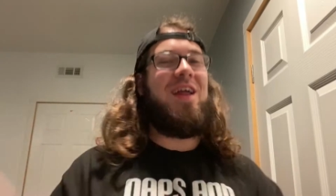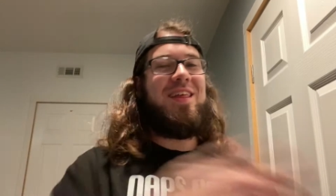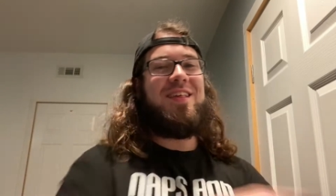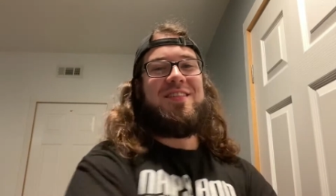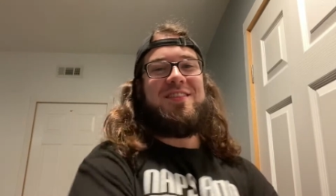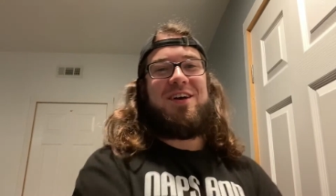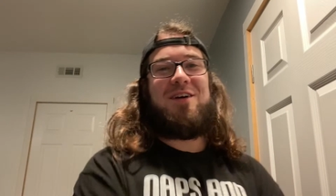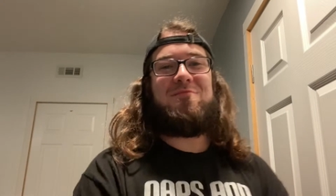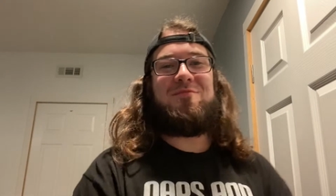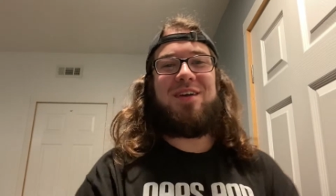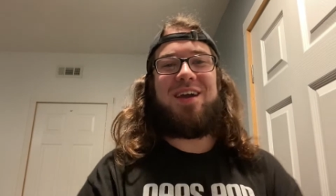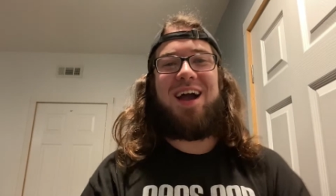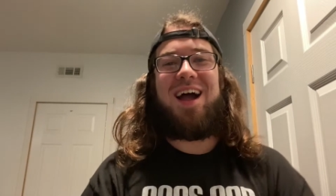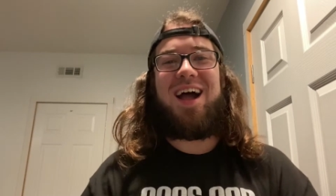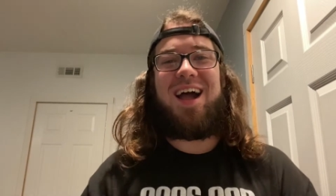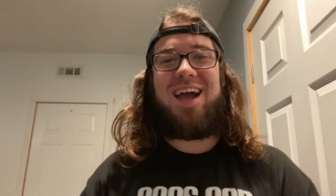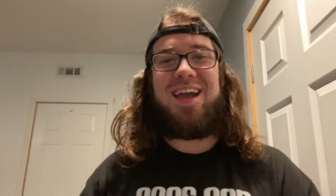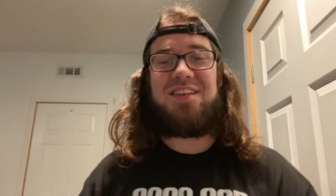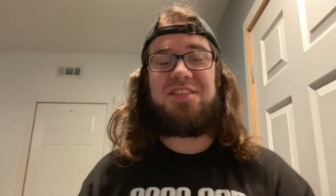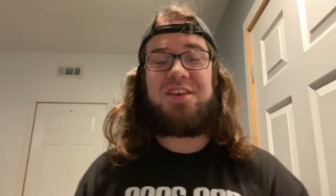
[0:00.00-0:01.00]
is up,
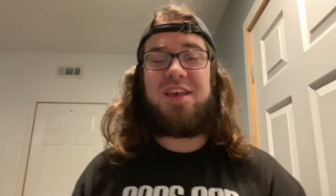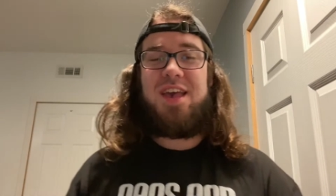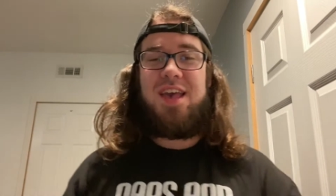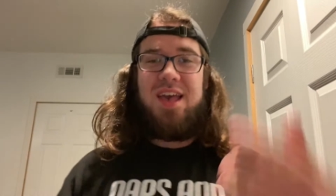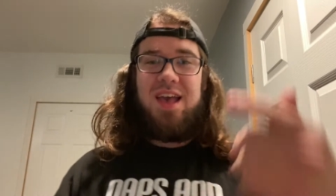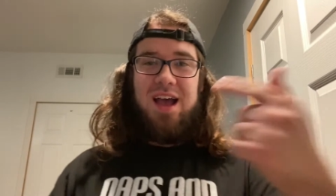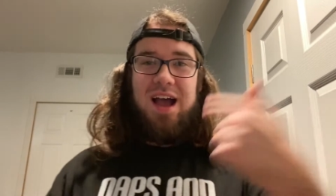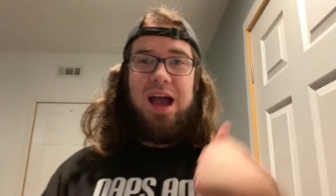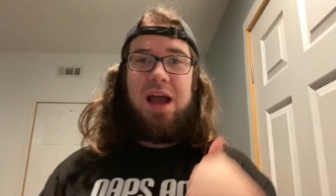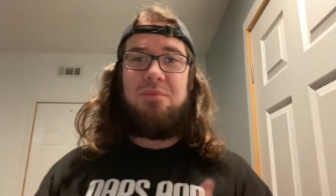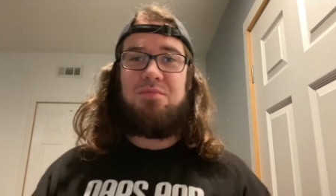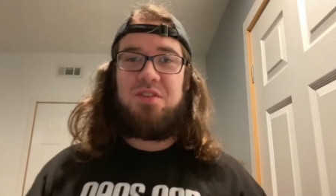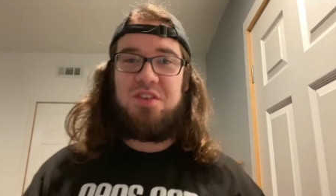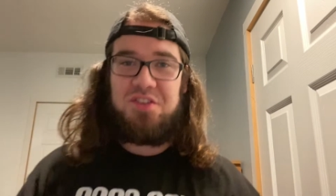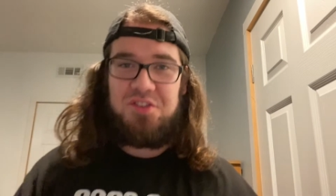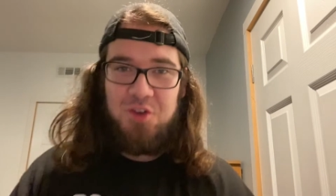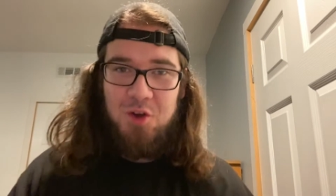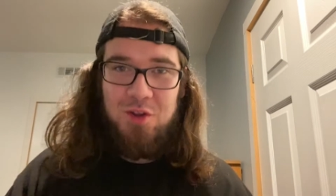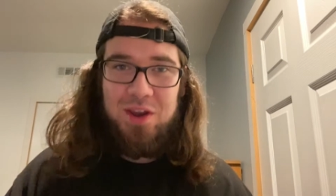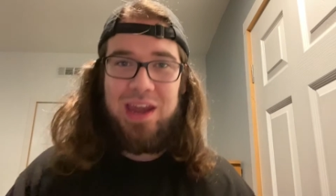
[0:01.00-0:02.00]
guys? I'm the
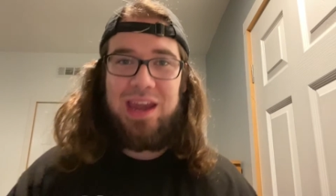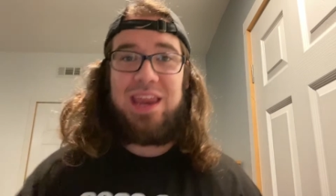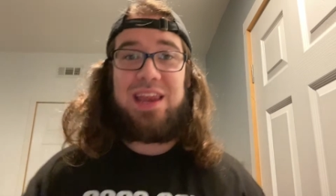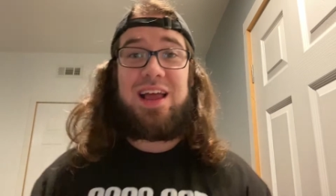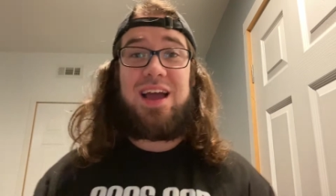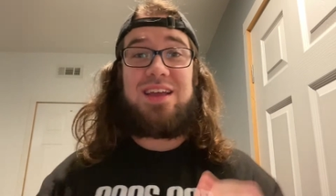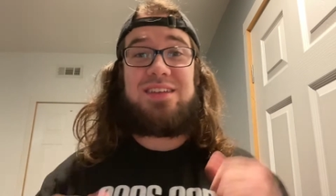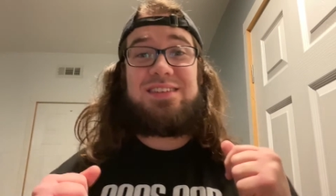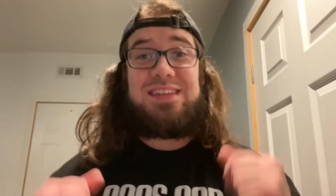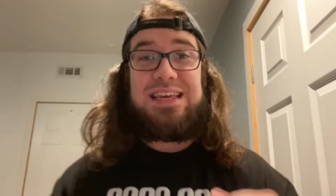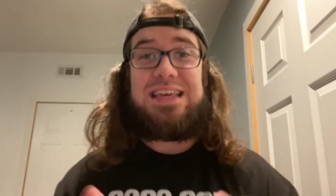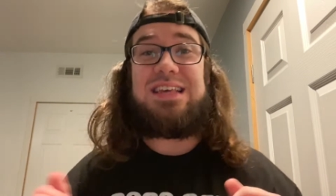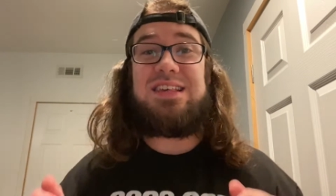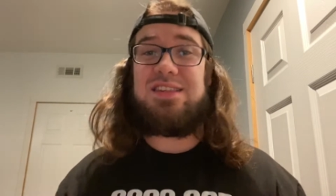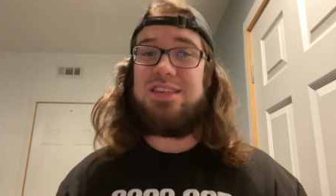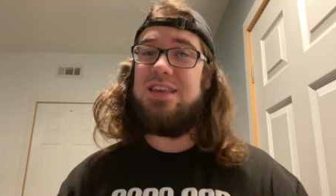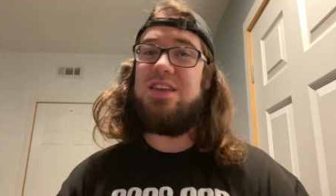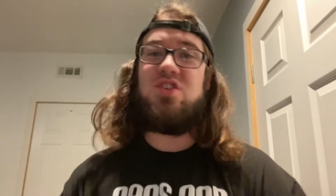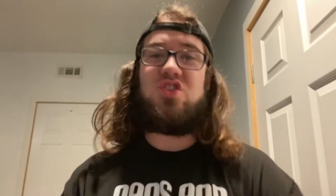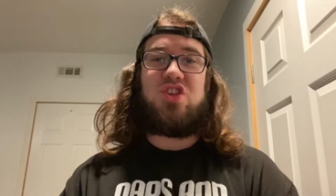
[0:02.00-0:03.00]
Stone 99
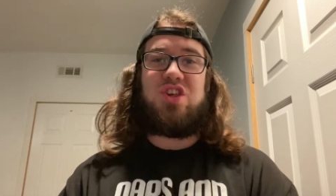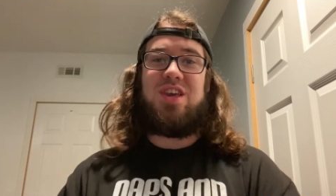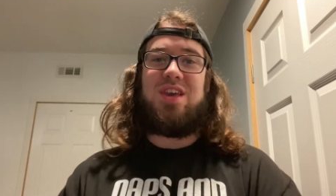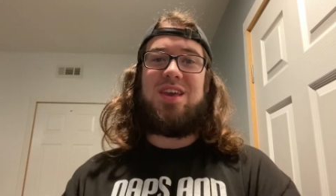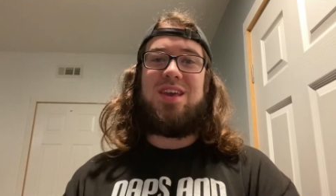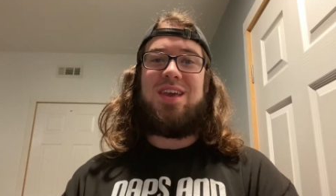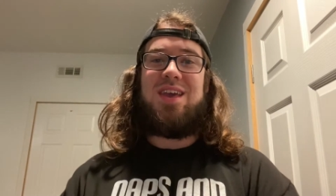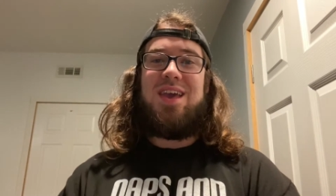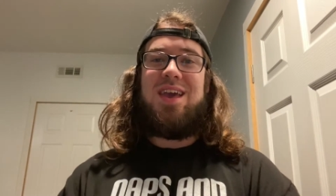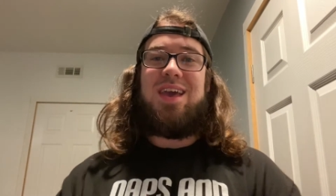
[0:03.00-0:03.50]
TCG,